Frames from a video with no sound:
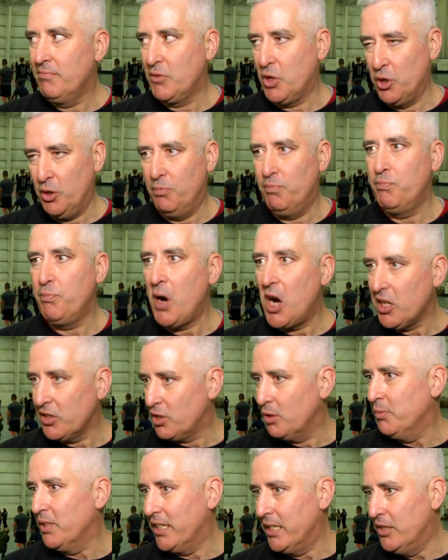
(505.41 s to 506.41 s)
could
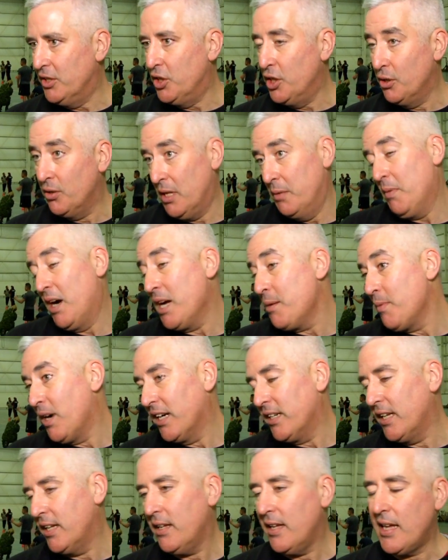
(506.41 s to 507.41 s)
possibly do in my
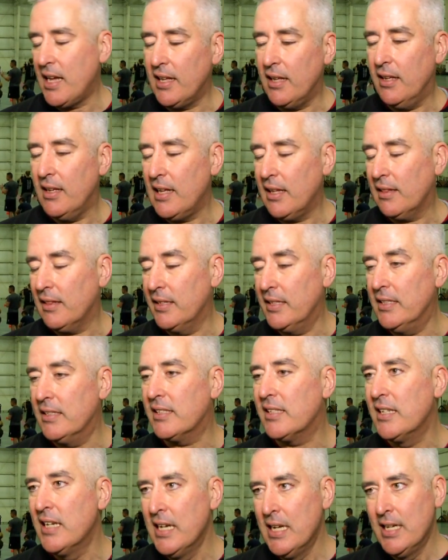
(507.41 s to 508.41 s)
mind uh, at
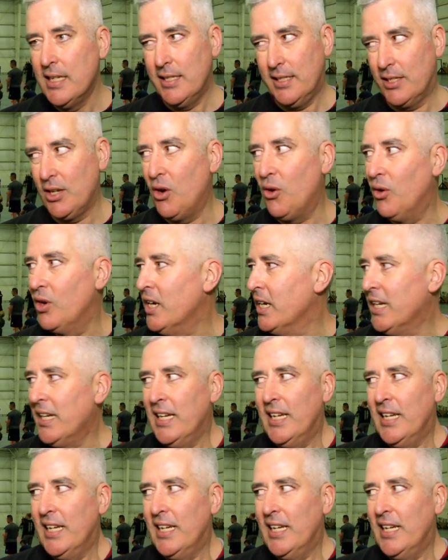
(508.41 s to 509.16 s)
least so